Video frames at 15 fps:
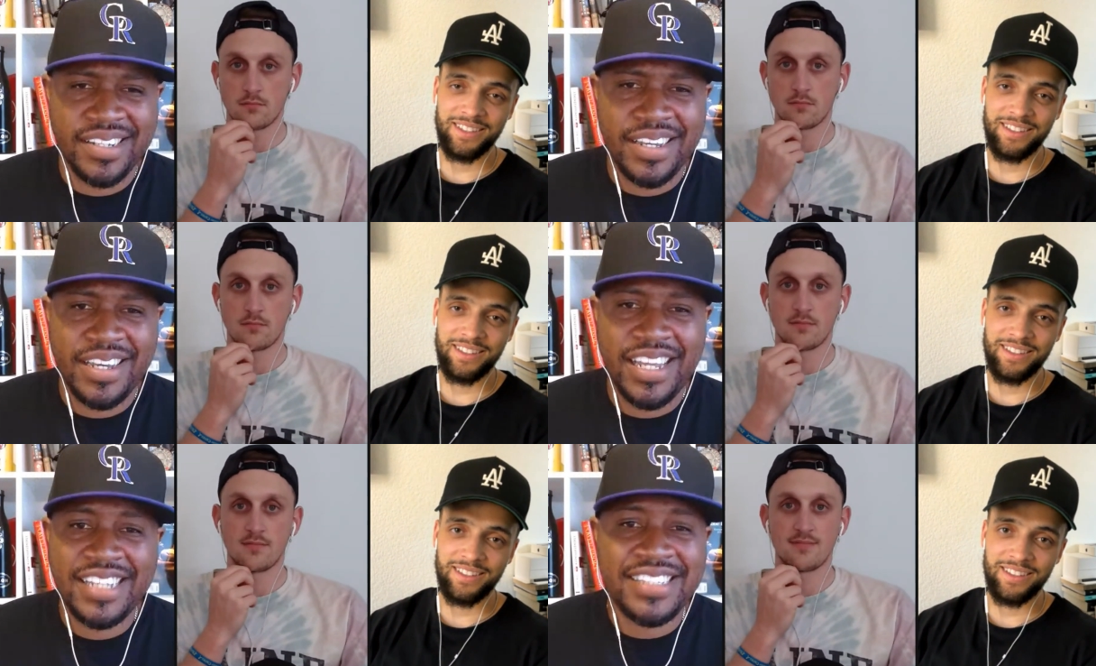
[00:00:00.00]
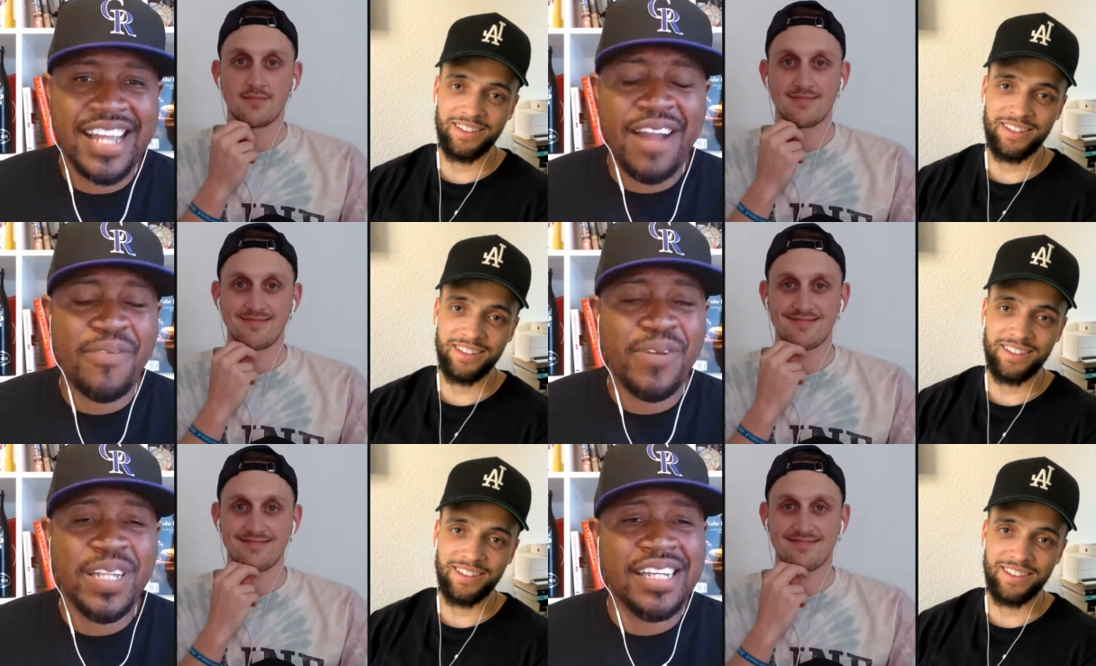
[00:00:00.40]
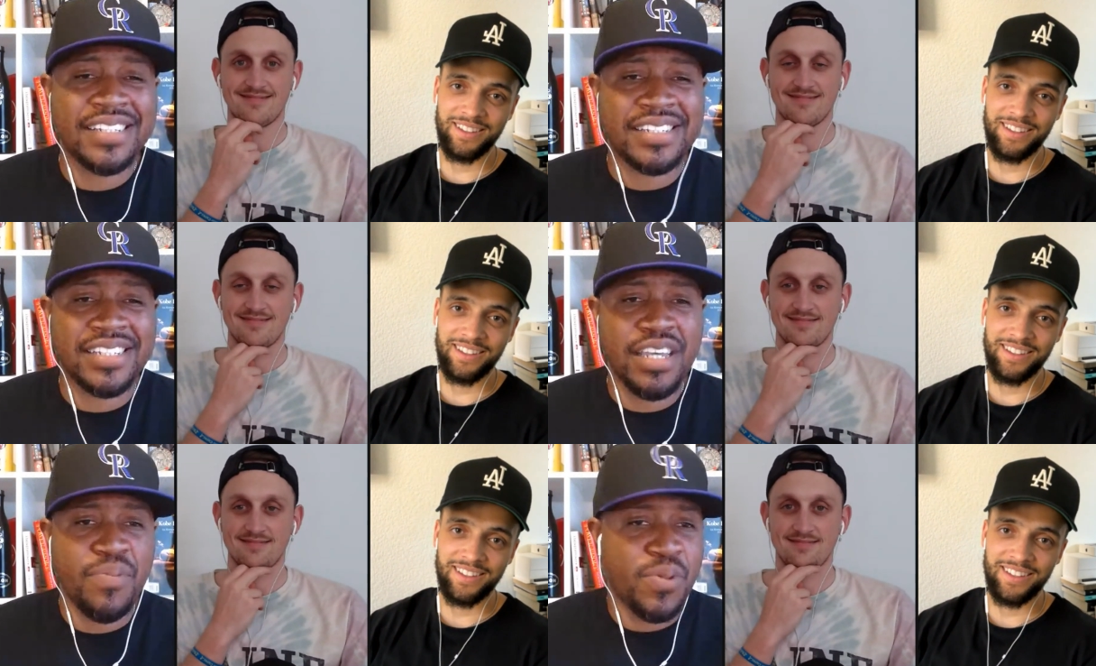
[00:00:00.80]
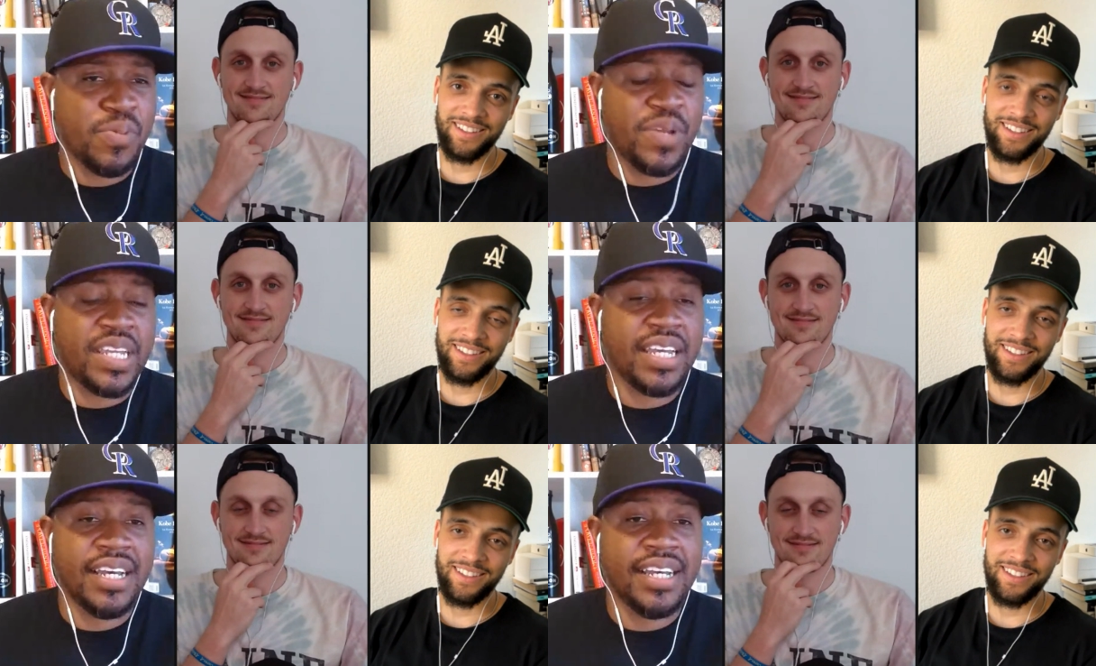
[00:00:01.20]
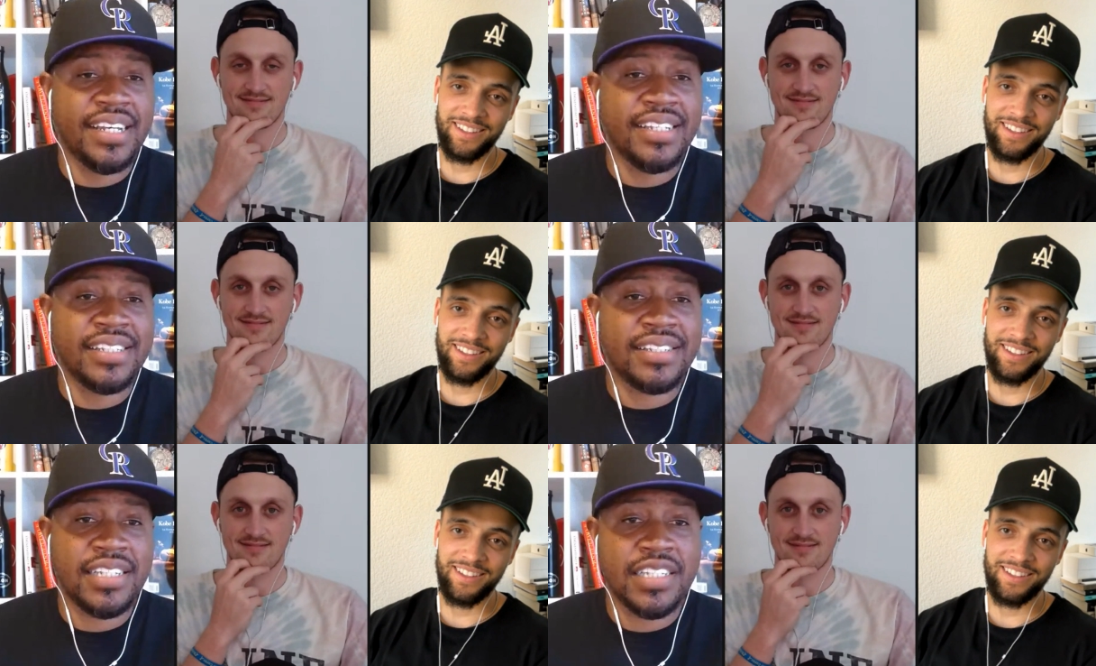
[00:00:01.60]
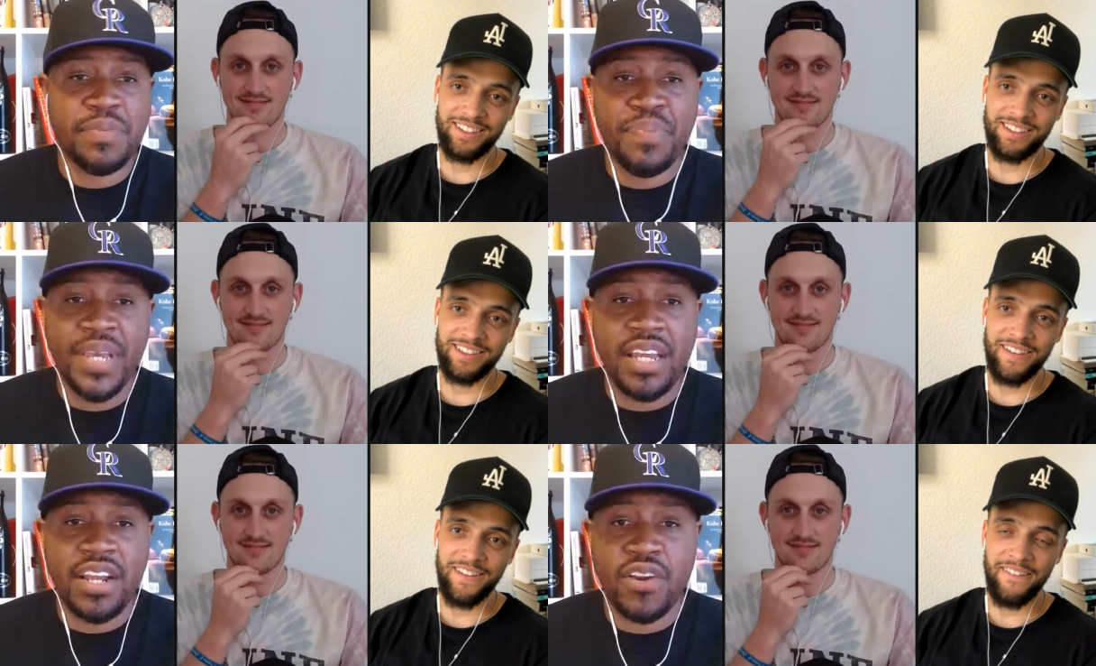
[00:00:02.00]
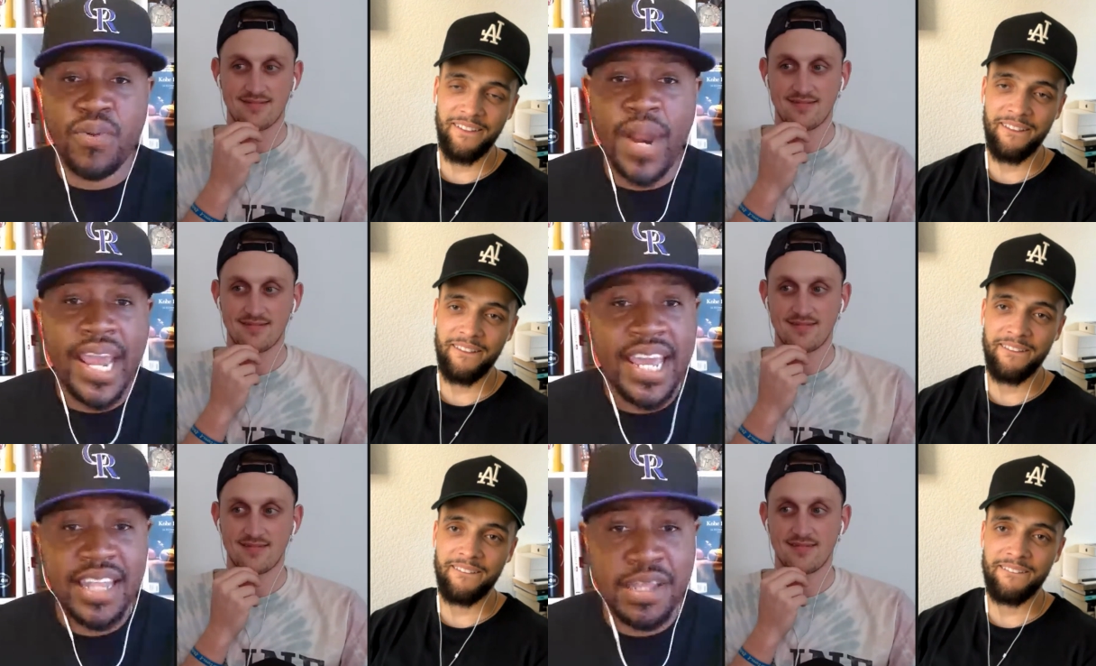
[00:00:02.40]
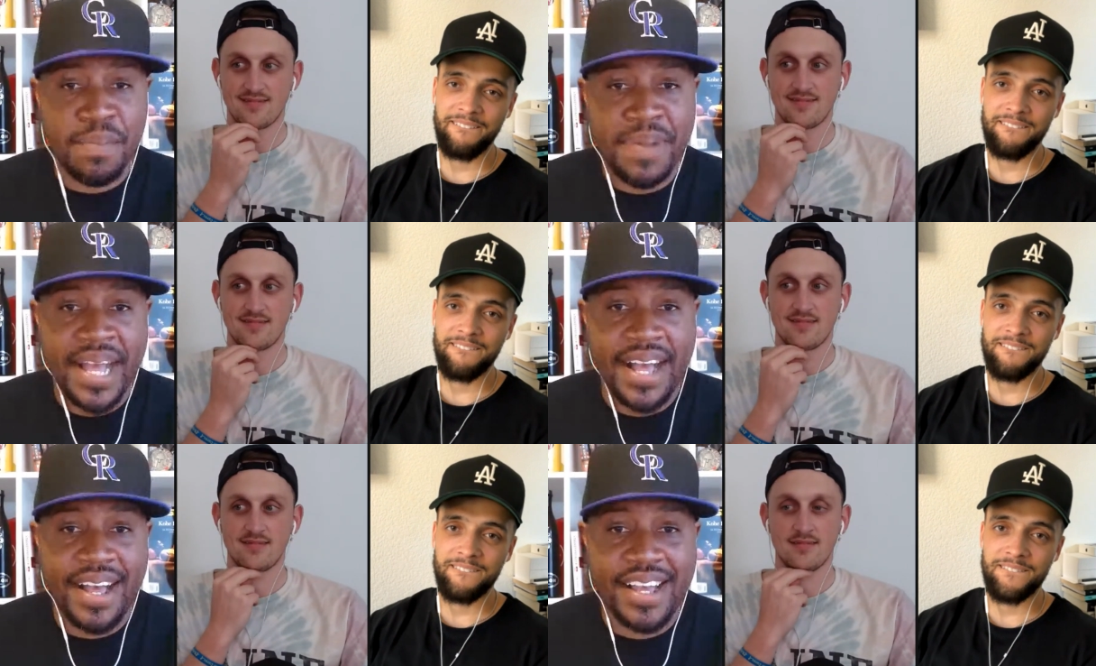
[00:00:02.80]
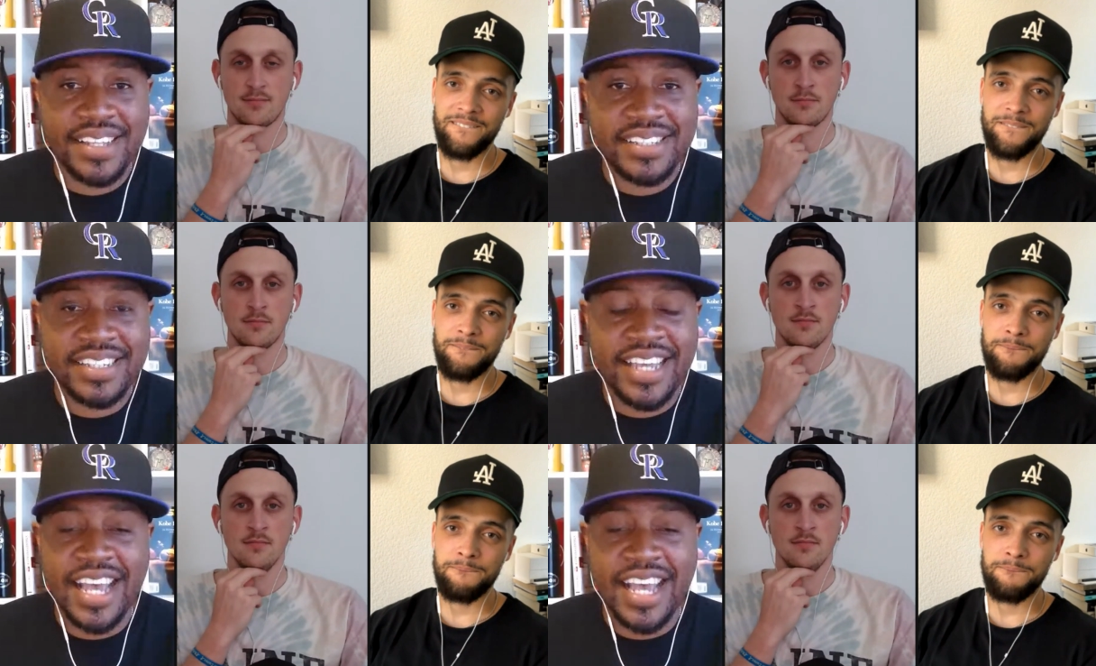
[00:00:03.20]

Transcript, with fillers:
Speaker 1: He's not really a sleeper because he's been great in the past.